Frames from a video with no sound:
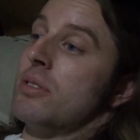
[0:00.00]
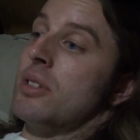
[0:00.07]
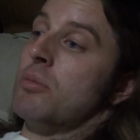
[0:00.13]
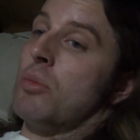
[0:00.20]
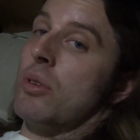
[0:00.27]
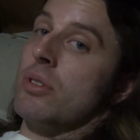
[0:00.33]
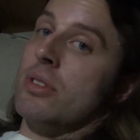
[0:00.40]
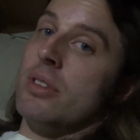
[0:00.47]
need
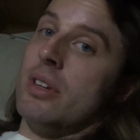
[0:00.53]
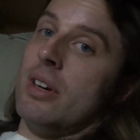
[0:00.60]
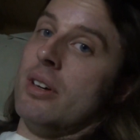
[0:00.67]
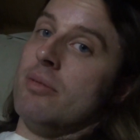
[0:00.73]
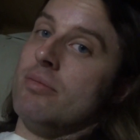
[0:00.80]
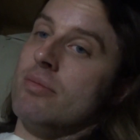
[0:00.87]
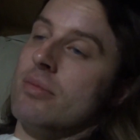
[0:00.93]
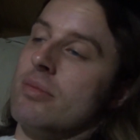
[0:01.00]
more than that.
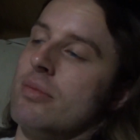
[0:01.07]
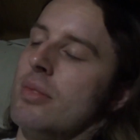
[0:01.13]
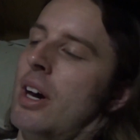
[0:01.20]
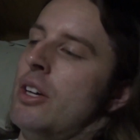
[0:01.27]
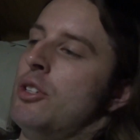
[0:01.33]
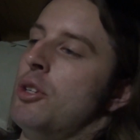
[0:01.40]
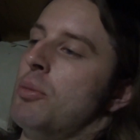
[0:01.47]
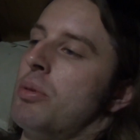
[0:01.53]

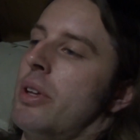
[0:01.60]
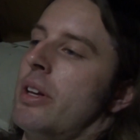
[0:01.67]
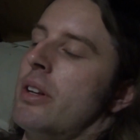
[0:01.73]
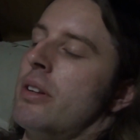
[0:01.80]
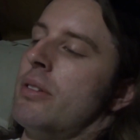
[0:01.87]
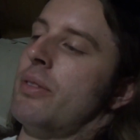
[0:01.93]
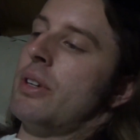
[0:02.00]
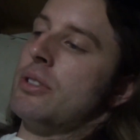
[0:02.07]
I do plan
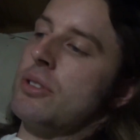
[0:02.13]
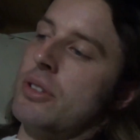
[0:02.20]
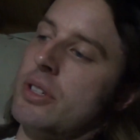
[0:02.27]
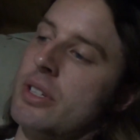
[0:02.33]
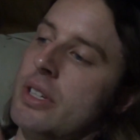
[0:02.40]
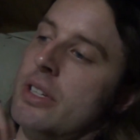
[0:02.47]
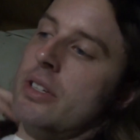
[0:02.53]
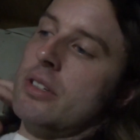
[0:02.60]
on eventually
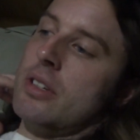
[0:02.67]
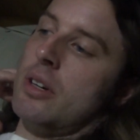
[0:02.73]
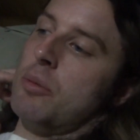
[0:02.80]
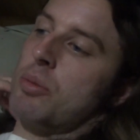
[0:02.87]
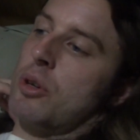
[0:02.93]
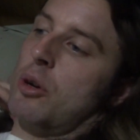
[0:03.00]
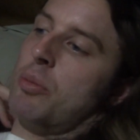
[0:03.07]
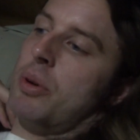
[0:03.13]
getting a
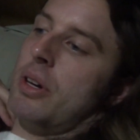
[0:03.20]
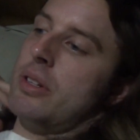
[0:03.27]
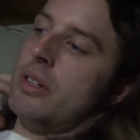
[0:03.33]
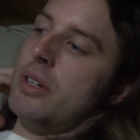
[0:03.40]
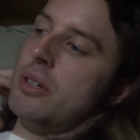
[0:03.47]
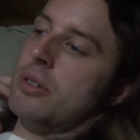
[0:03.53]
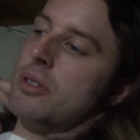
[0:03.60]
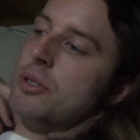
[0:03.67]
propane
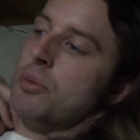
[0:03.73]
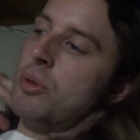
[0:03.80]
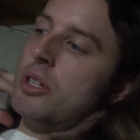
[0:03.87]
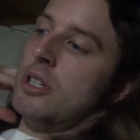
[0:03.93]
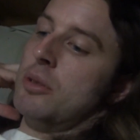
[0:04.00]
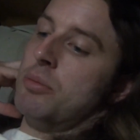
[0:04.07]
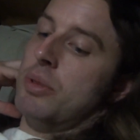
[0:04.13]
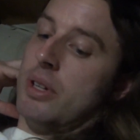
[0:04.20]
heater as
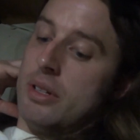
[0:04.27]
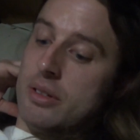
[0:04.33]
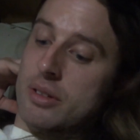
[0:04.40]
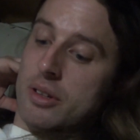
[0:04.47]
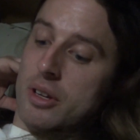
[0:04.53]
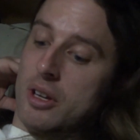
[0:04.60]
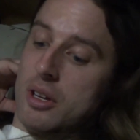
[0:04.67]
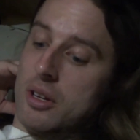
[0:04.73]
well, but
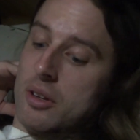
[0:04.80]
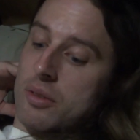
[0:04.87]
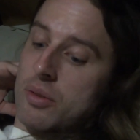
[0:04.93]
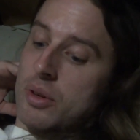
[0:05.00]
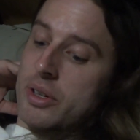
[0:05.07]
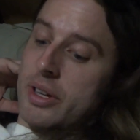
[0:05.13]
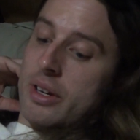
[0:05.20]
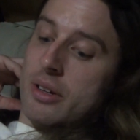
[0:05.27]

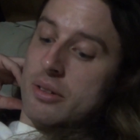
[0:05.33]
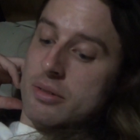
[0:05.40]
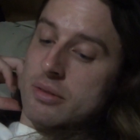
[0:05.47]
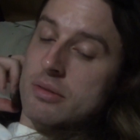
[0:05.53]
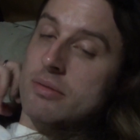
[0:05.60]
for now,